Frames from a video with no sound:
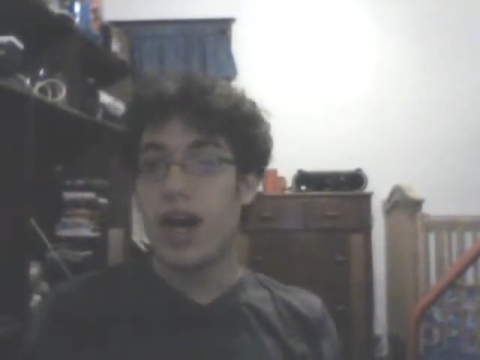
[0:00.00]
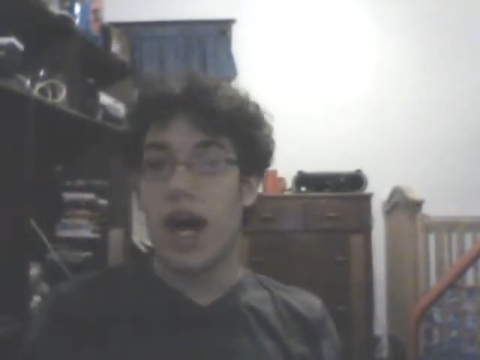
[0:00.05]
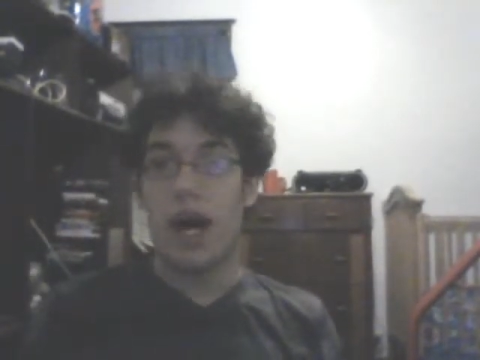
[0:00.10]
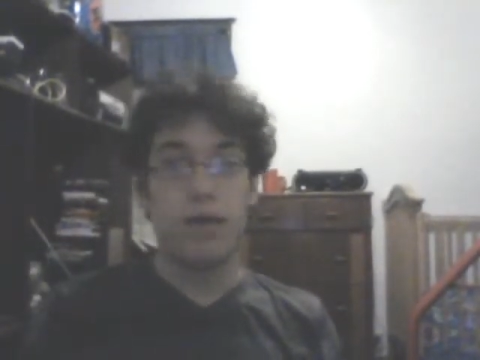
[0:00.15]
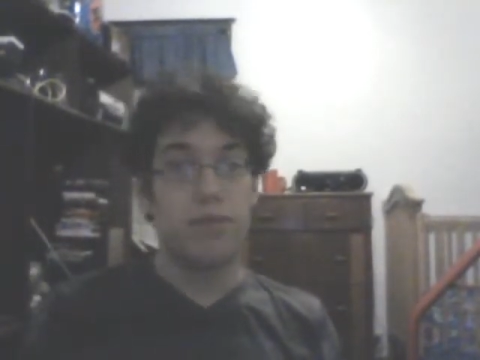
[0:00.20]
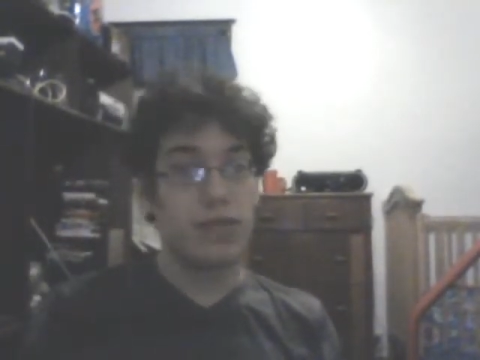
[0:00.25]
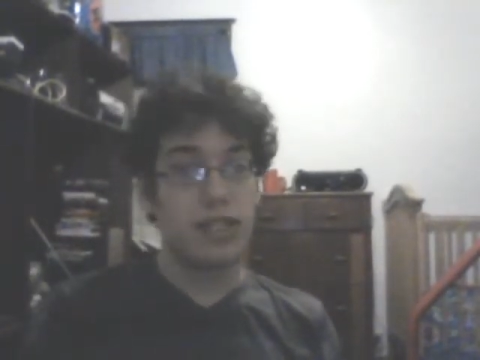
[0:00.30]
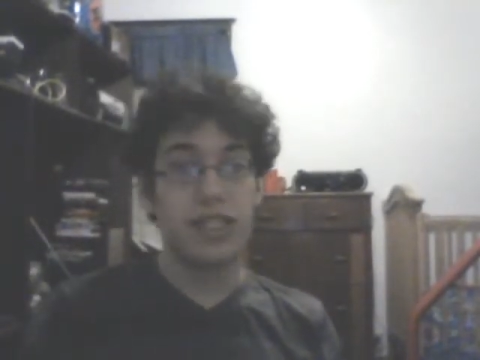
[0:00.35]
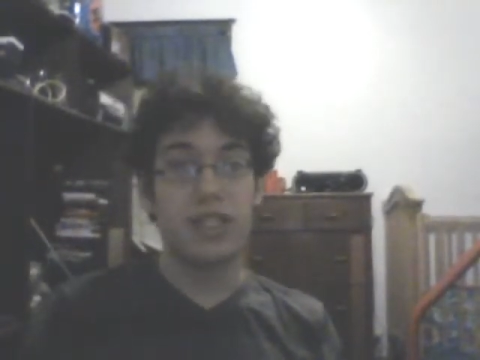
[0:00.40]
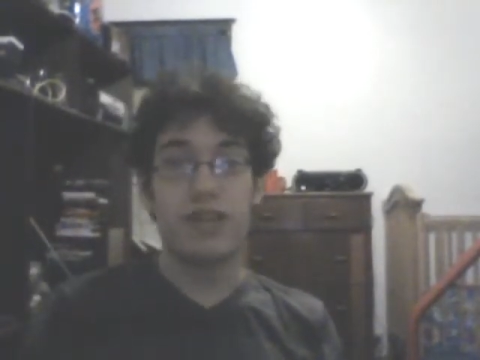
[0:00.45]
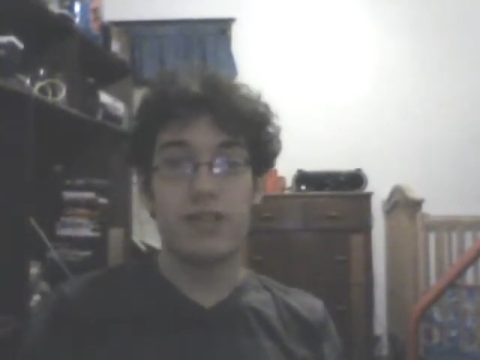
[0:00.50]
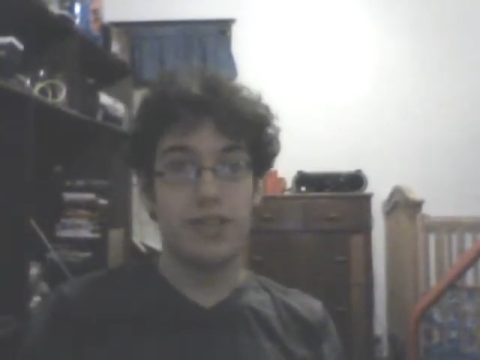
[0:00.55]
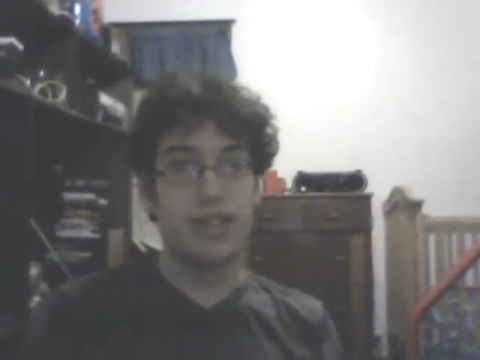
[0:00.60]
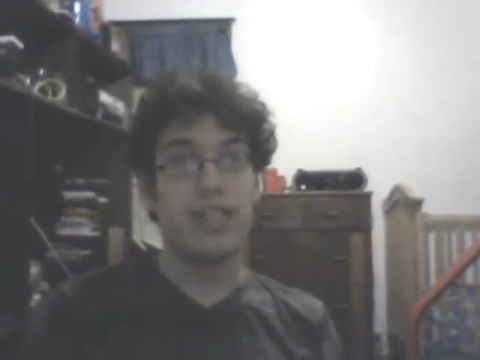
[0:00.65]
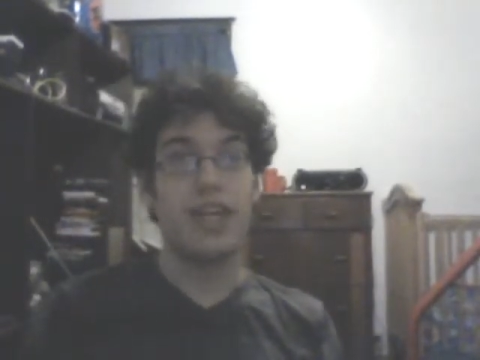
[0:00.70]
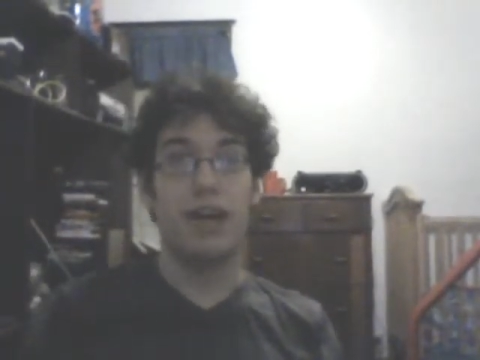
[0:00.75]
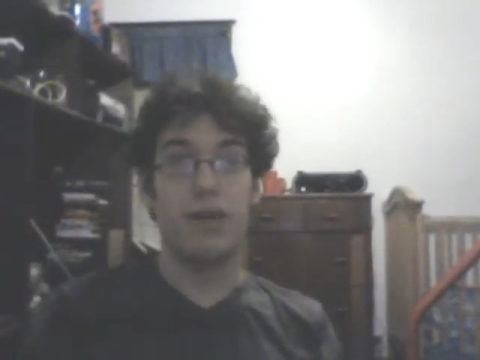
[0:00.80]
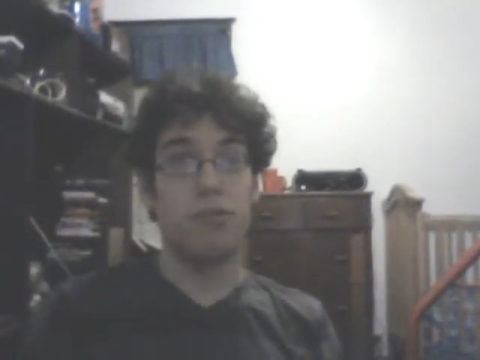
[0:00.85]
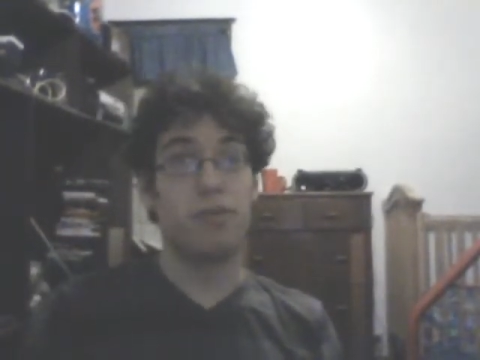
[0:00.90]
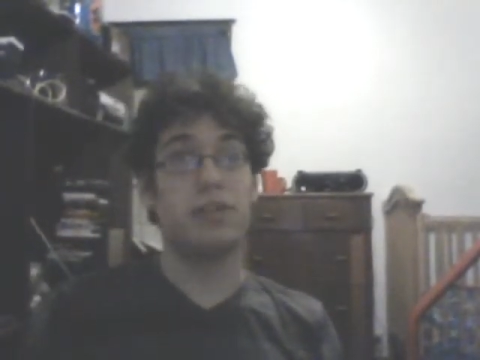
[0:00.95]
"I really don't
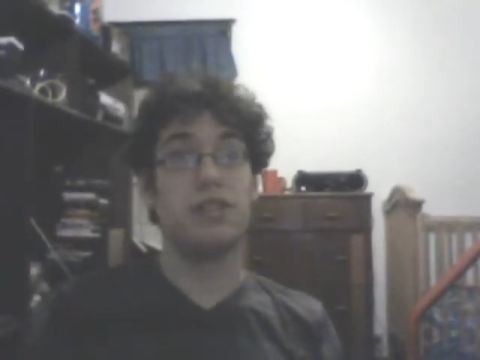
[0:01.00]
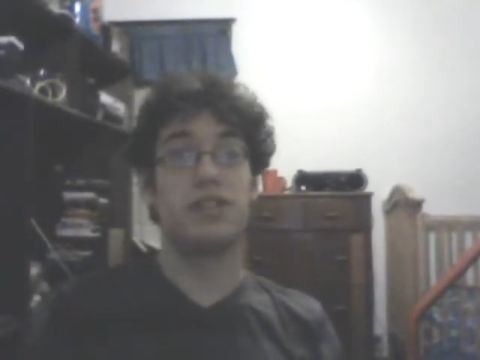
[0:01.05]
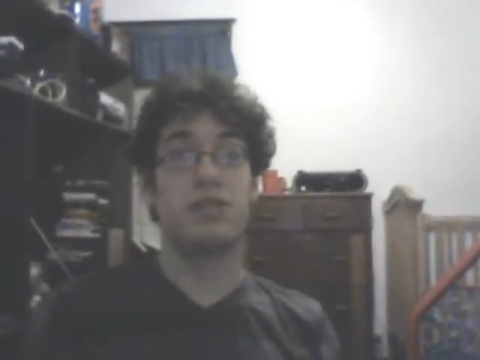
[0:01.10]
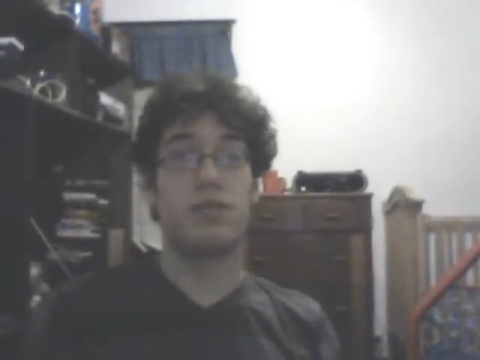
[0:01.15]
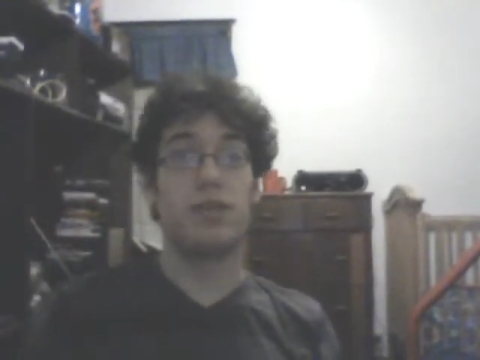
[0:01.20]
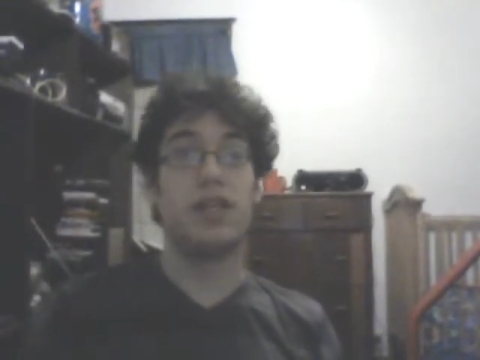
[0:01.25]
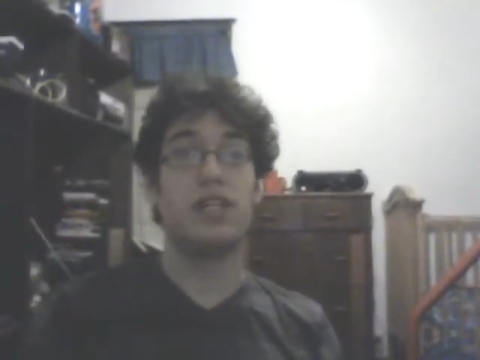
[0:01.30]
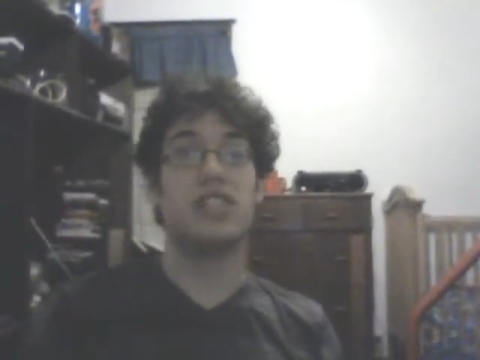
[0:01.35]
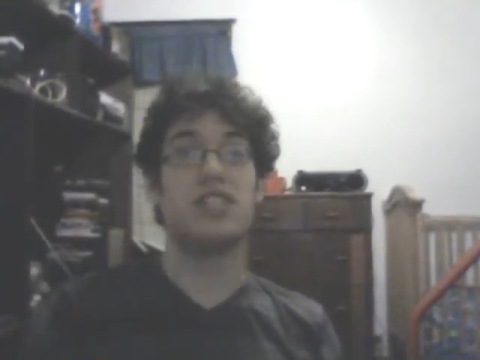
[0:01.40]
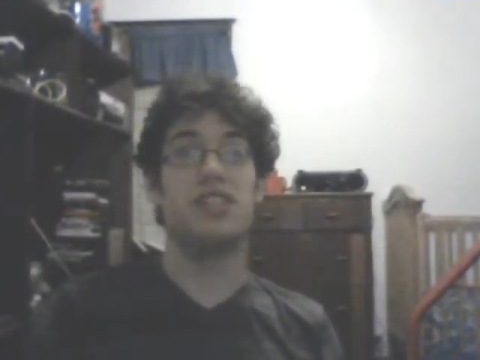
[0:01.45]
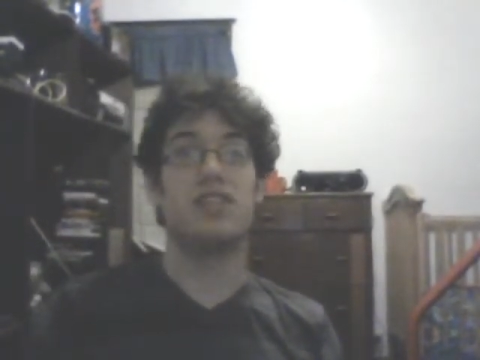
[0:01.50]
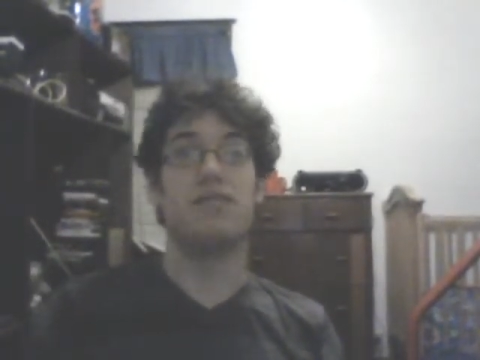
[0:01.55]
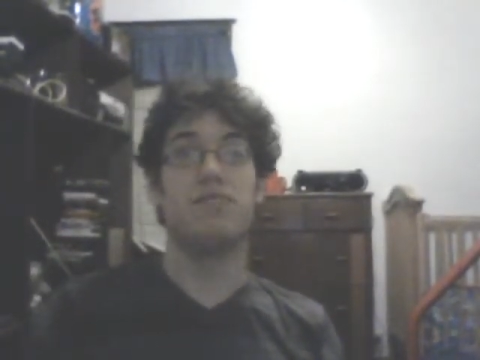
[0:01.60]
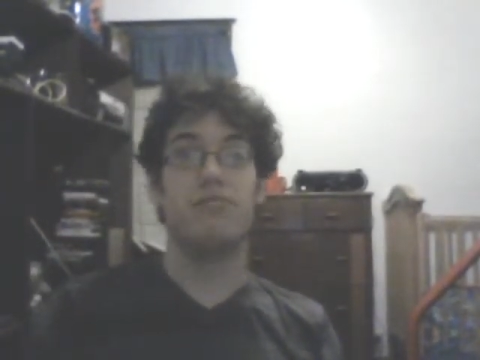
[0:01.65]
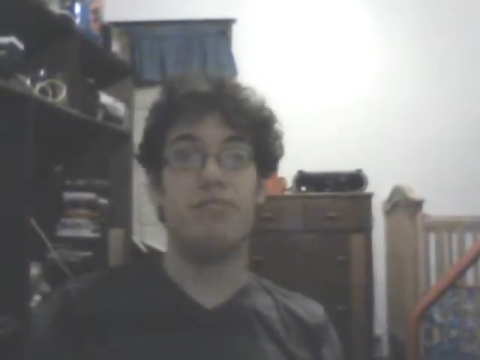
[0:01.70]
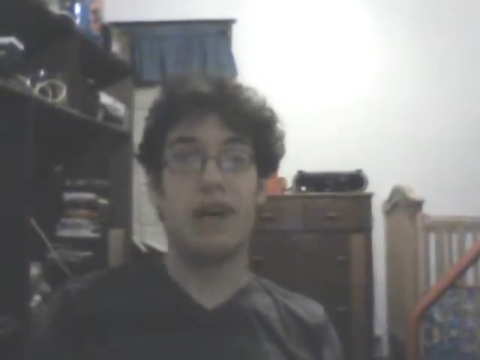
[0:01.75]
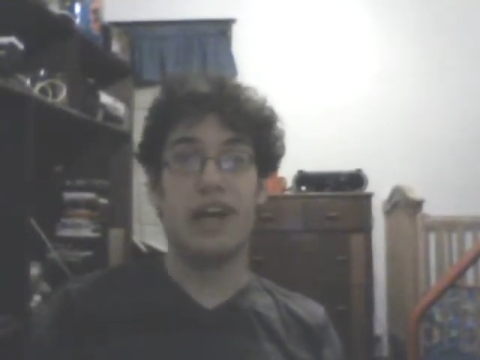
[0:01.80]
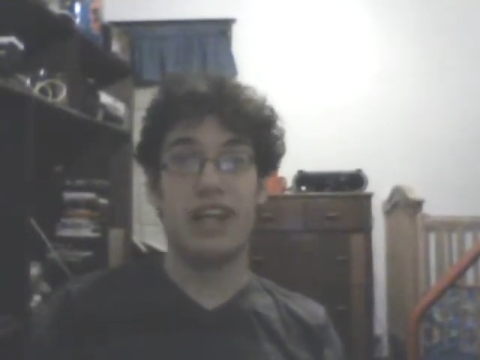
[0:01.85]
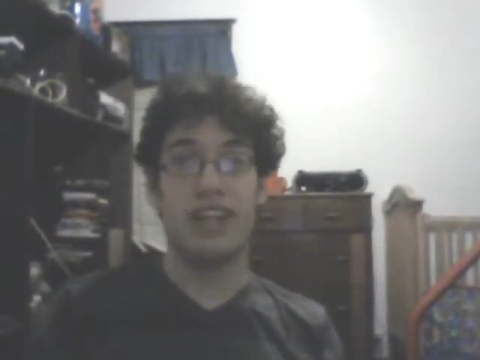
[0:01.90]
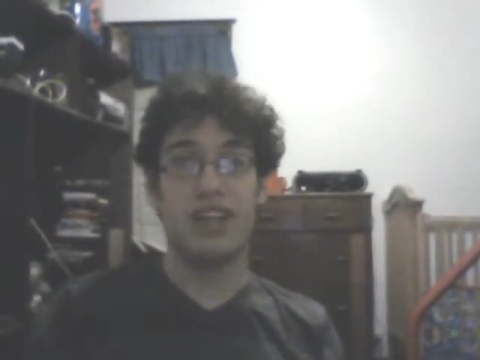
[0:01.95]
need help with this
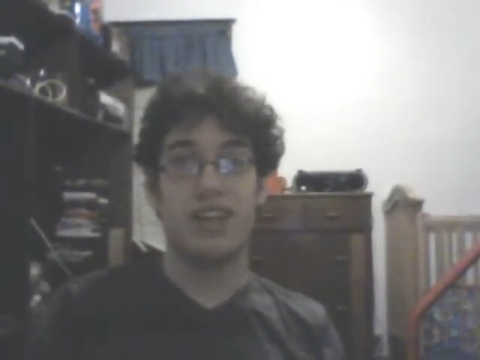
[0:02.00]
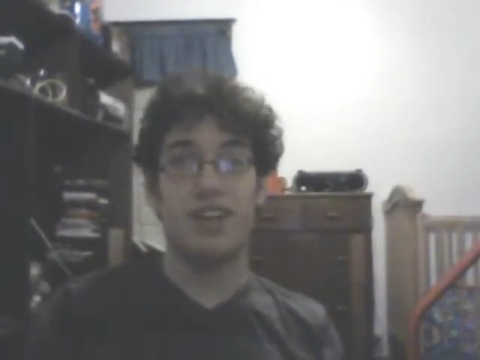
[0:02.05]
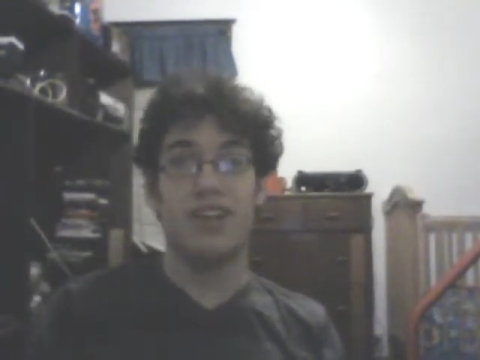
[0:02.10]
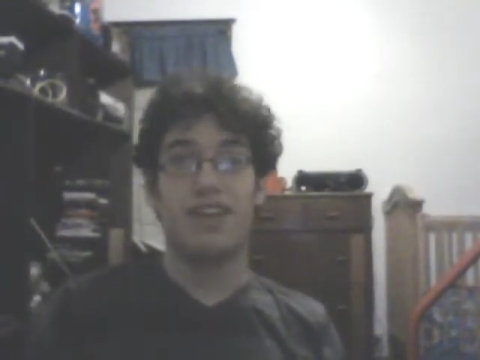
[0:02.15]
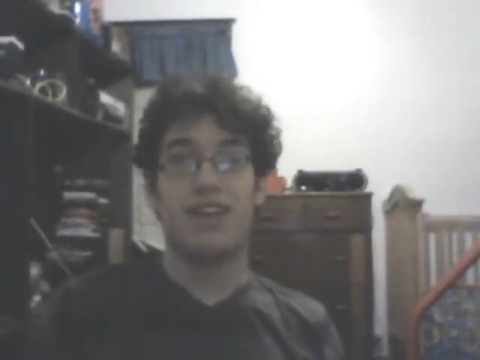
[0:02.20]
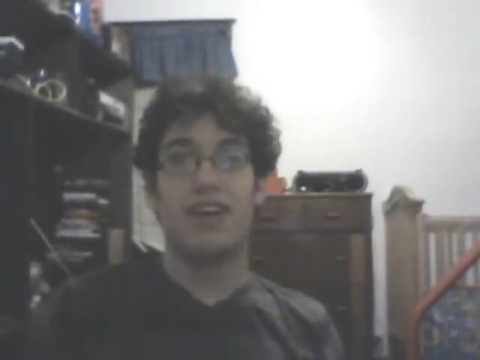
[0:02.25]
question, but